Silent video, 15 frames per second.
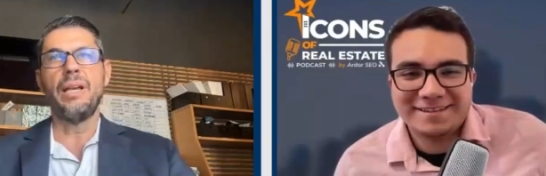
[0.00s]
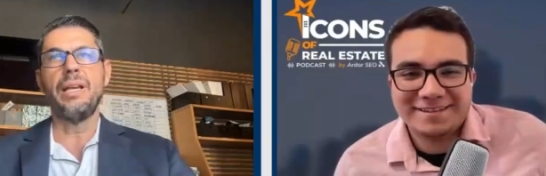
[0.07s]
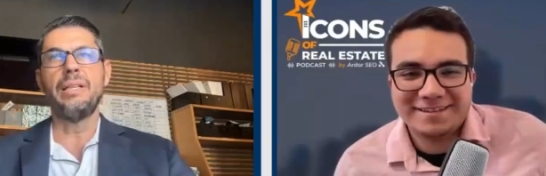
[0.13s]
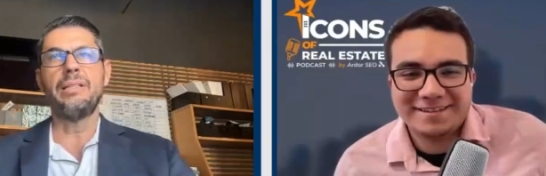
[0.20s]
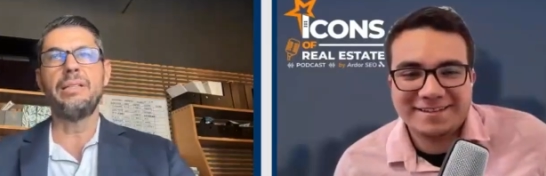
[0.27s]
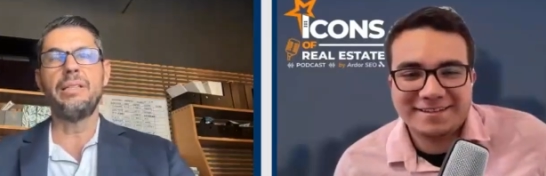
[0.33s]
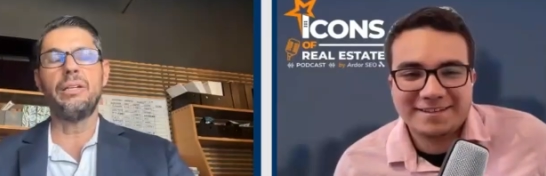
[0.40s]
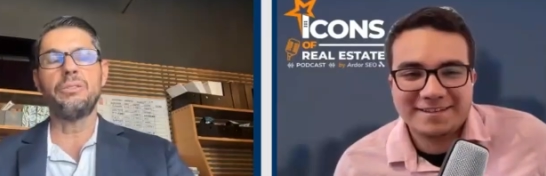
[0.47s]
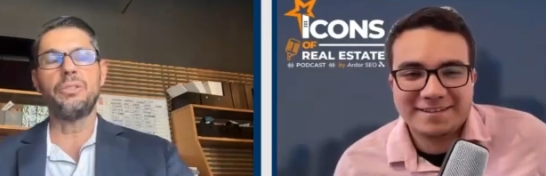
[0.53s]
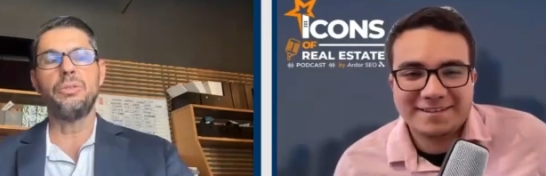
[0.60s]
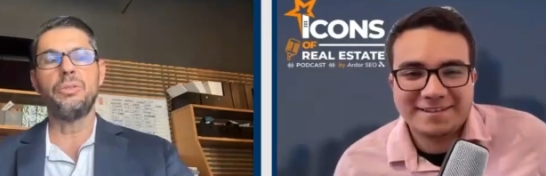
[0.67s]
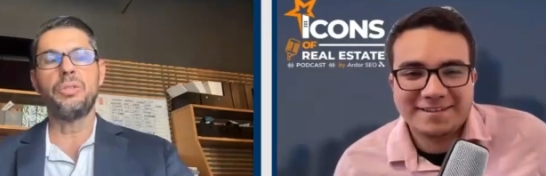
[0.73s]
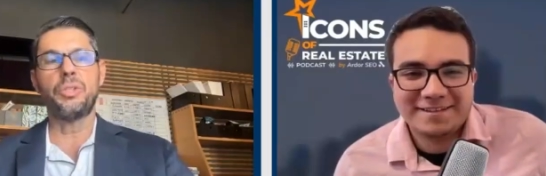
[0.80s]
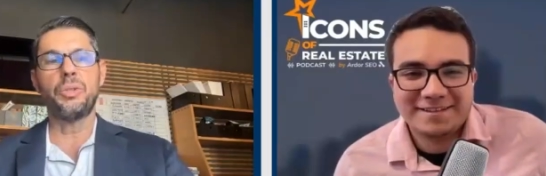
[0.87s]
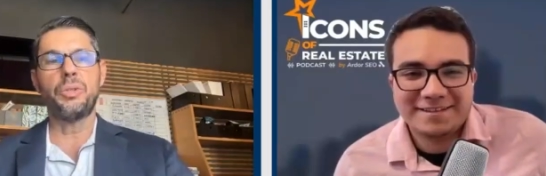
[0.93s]
Speaker 1: I learned how
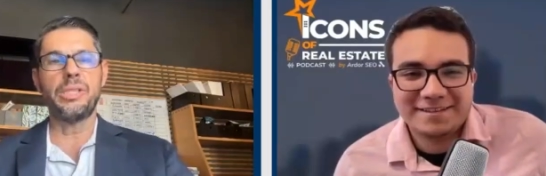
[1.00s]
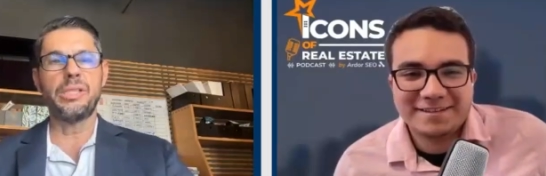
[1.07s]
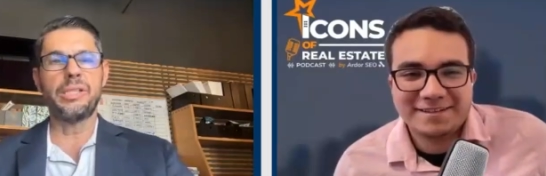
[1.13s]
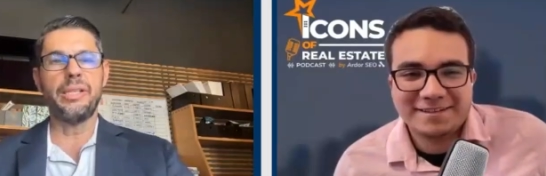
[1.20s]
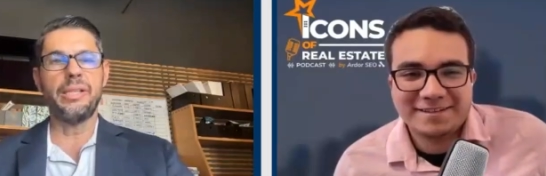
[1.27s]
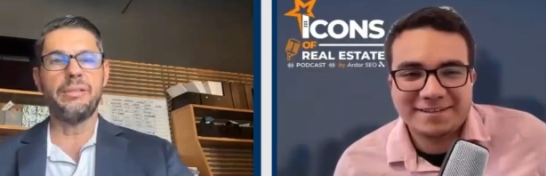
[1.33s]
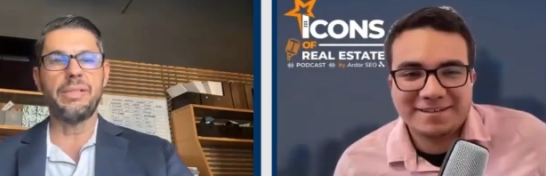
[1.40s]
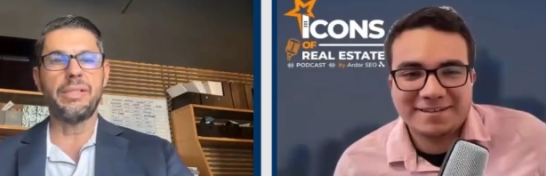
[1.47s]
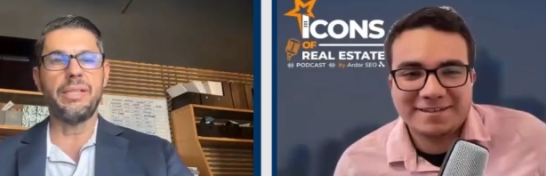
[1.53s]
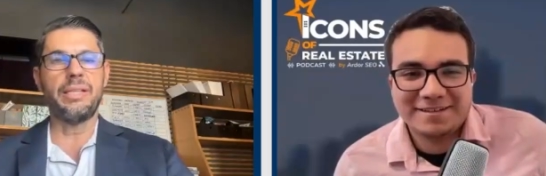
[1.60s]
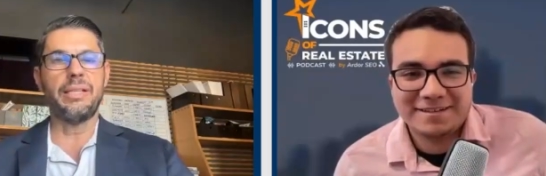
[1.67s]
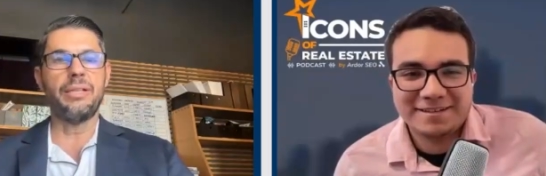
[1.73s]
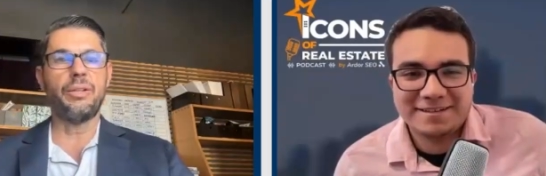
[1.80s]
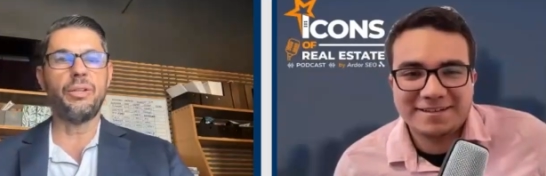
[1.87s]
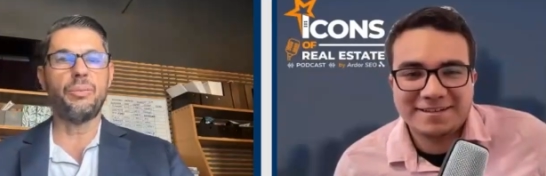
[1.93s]
to do short sales.
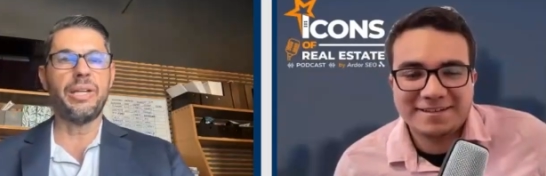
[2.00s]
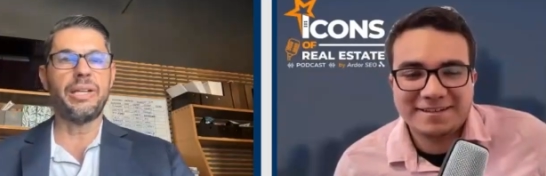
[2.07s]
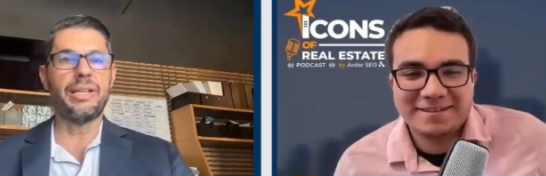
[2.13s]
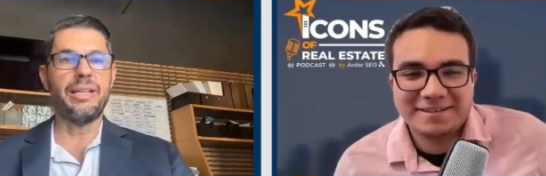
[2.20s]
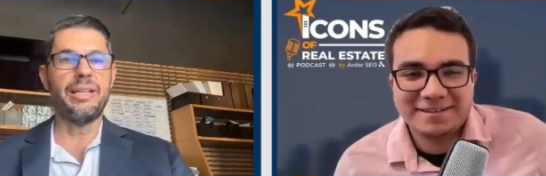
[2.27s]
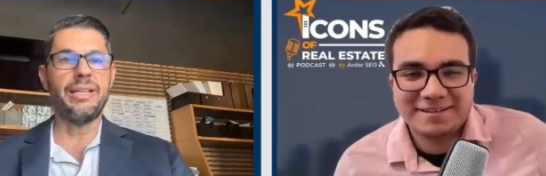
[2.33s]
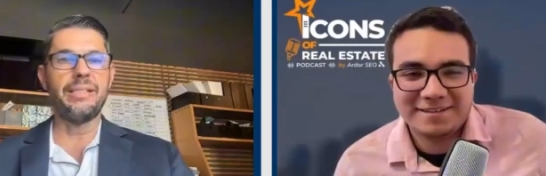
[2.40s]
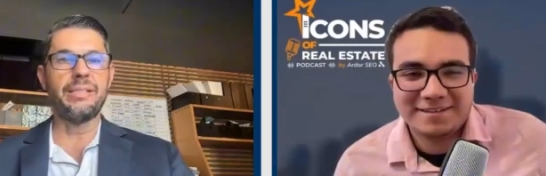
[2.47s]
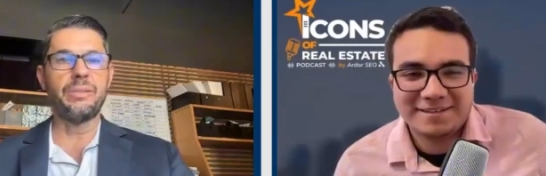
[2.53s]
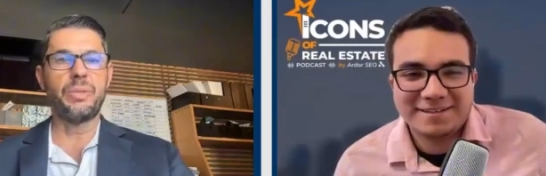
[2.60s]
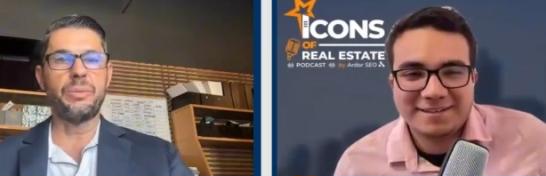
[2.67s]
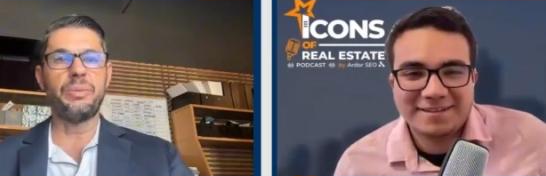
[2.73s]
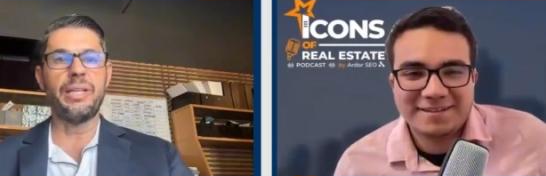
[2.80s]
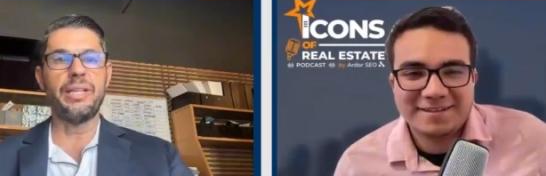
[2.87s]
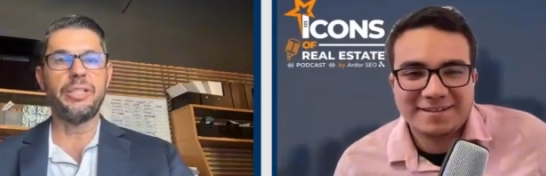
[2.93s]
And a lot of my clients
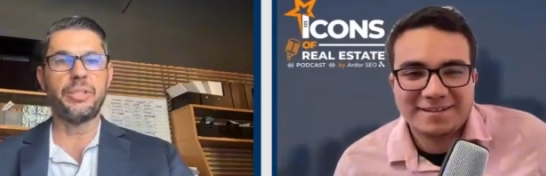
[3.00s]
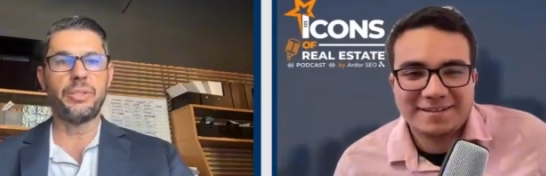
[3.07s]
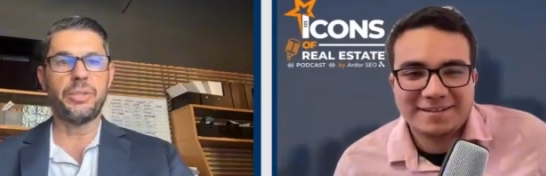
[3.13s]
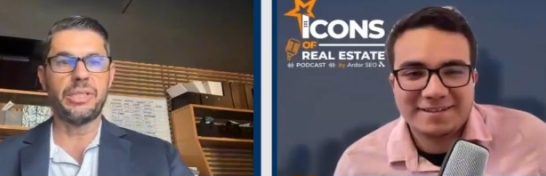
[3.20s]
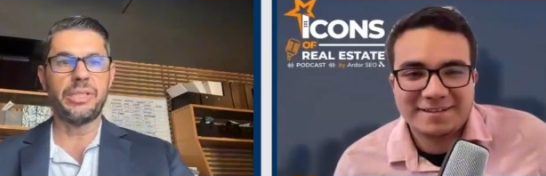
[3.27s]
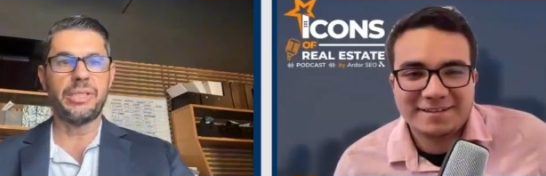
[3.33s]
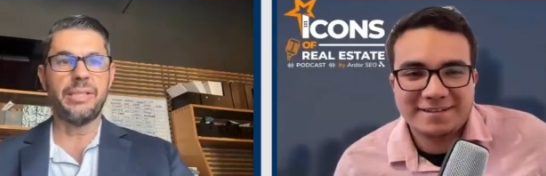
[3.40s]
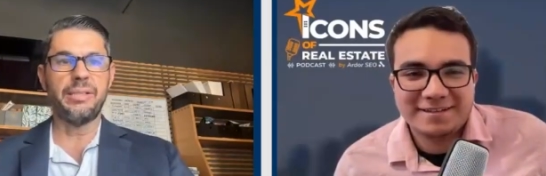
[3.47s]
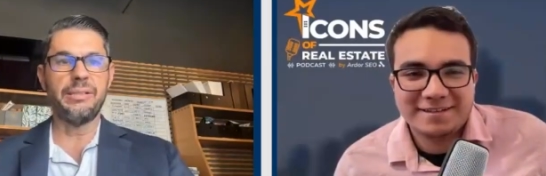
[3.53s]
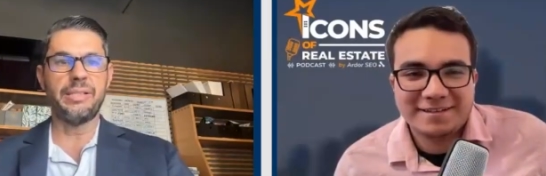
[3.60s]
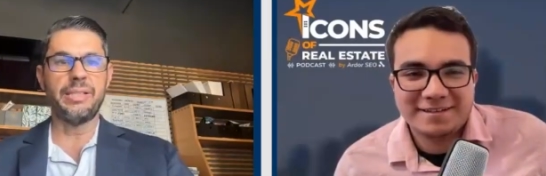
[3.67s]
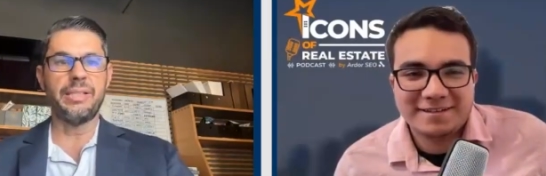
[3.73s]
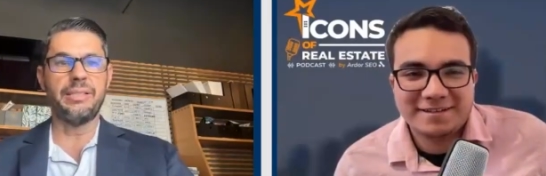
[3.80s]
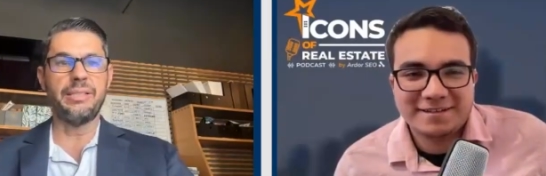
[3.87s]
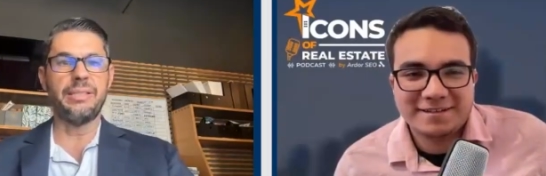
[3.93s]
were buying short
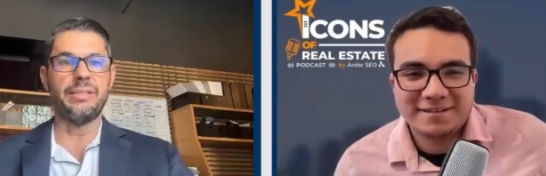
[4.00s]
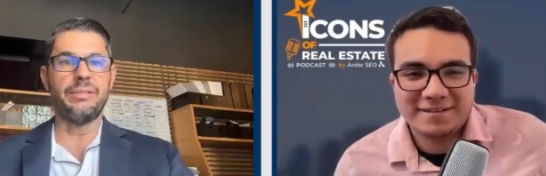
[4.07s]
sales and,